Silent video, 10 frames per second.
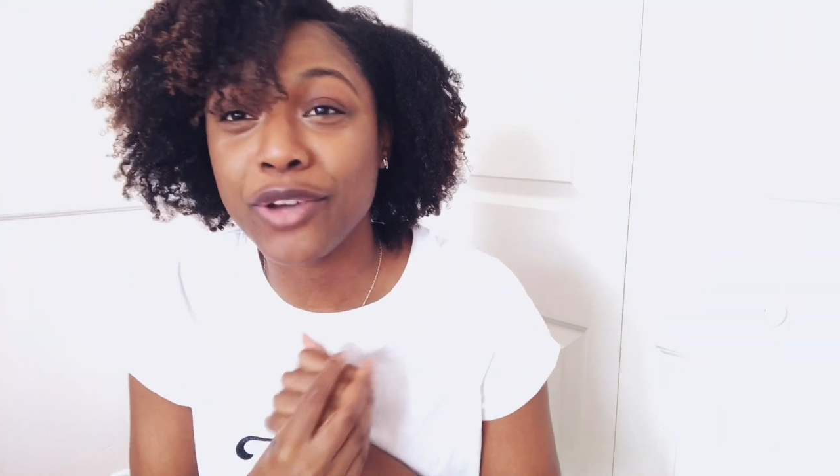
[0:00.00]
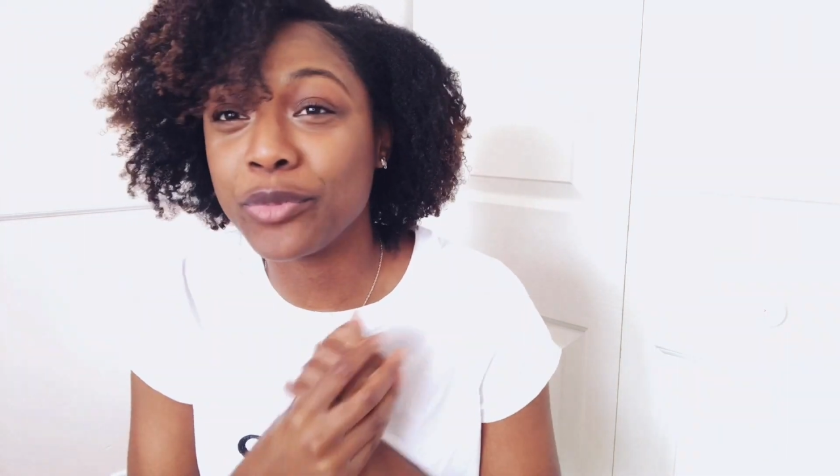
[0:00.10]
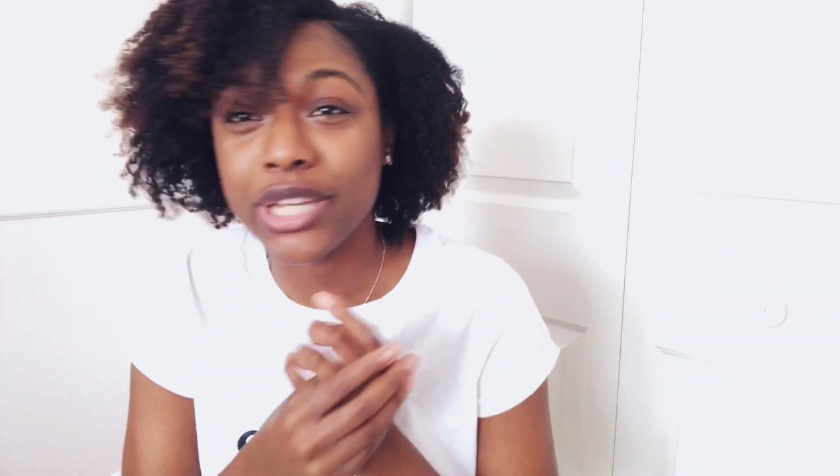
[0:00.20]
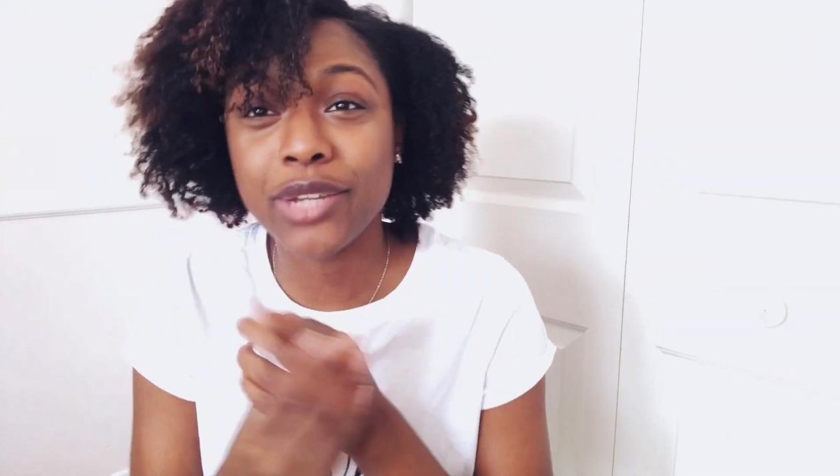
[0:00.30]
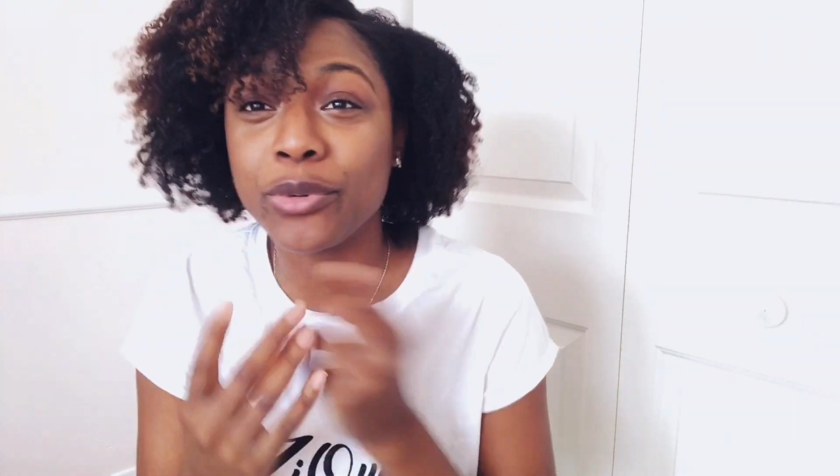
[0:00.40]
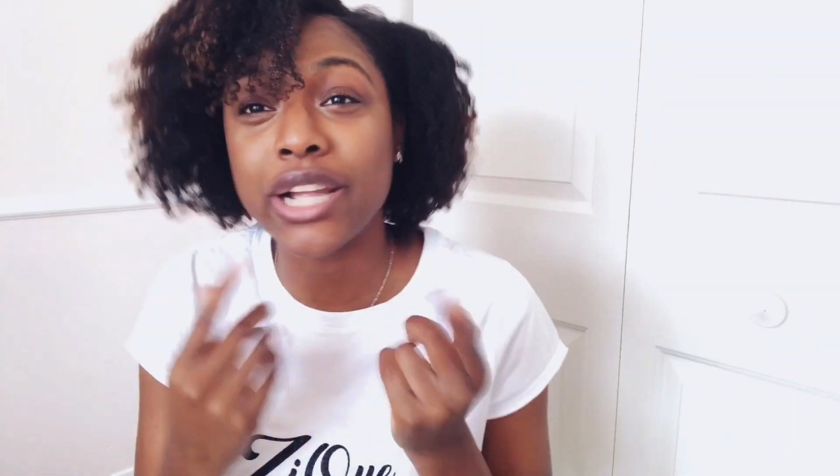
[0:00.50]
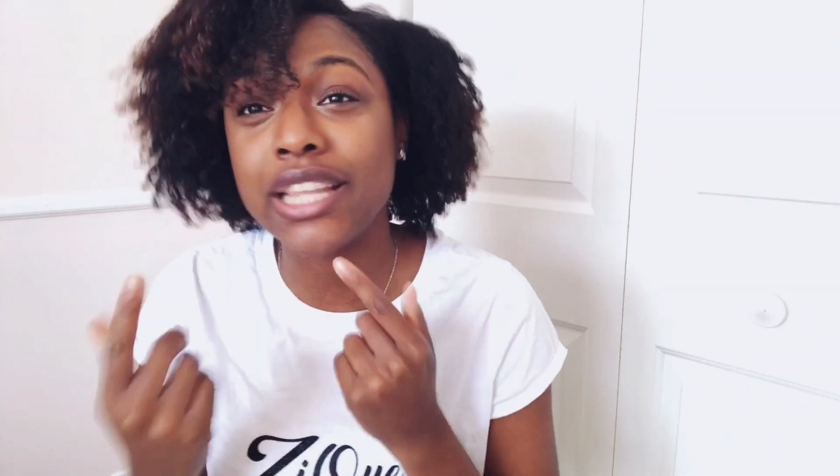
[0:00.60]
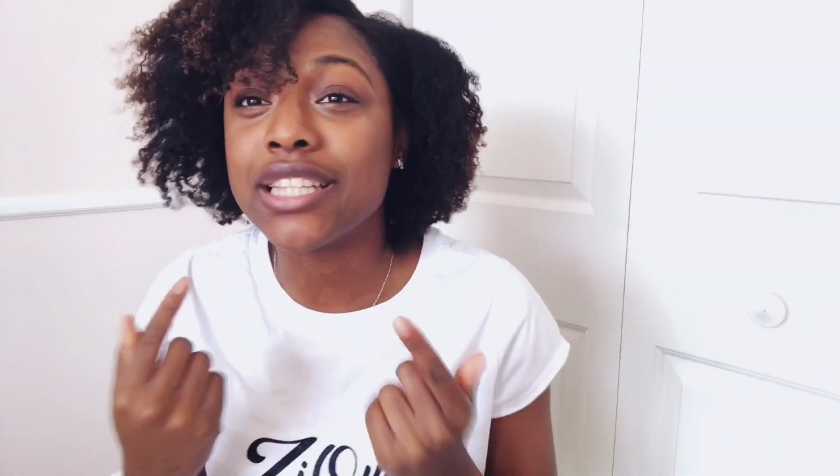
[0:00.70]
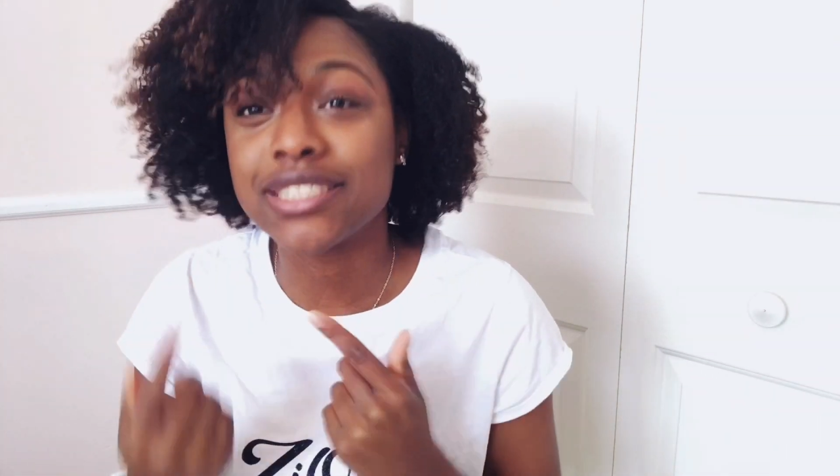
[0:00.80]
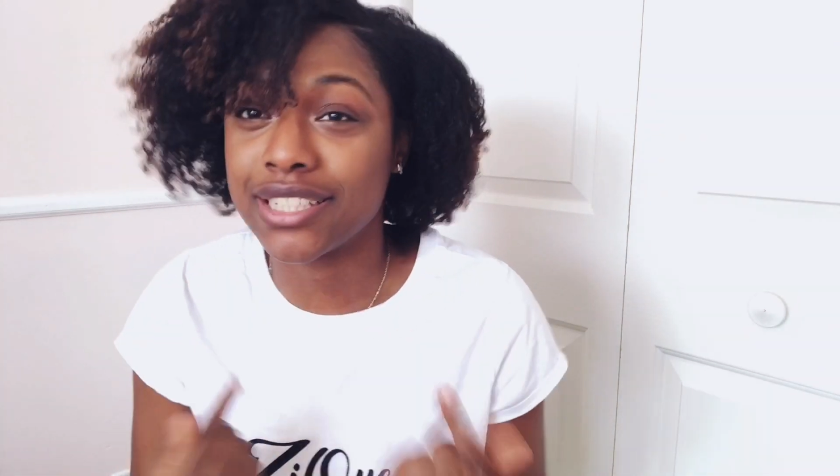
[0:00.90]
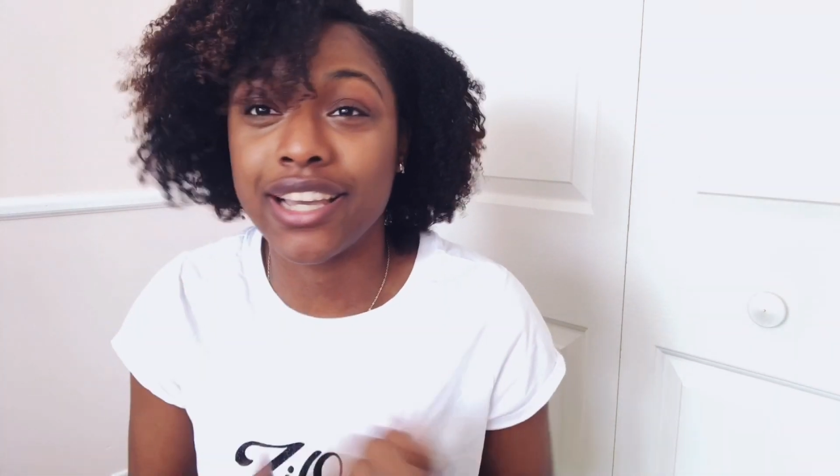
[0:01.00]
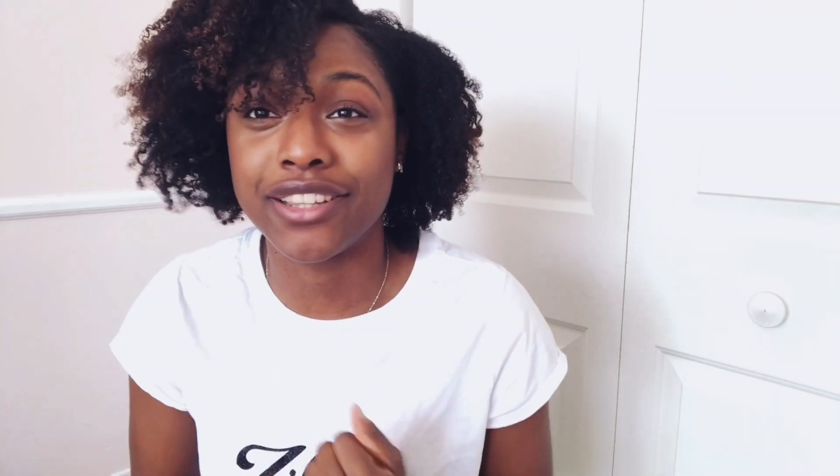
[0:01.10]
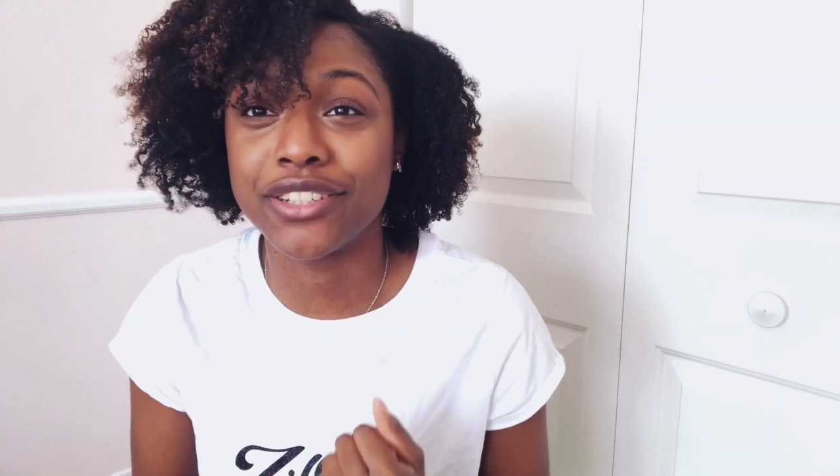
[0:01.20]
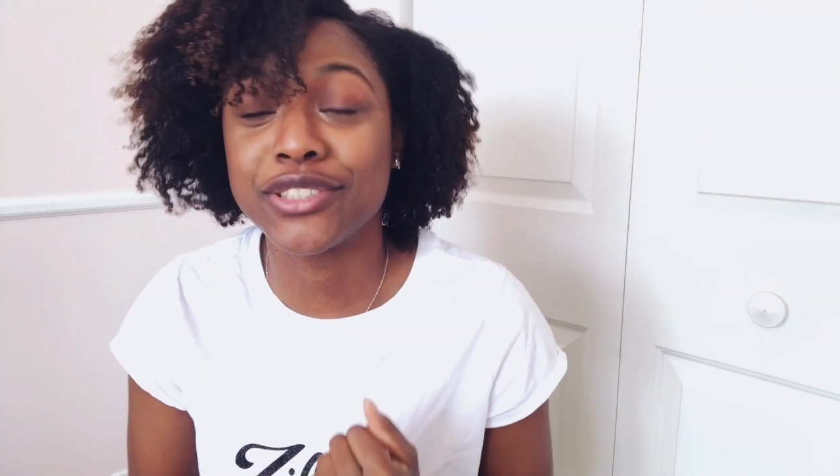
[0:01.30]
We were in this together.